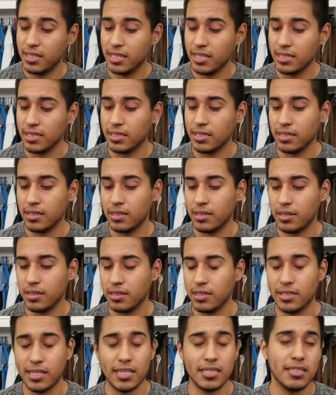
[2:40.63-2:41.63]
It's a
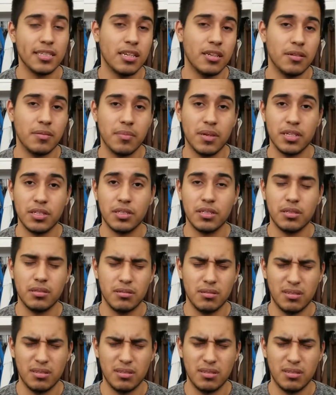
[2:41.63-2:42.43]
textile mesh,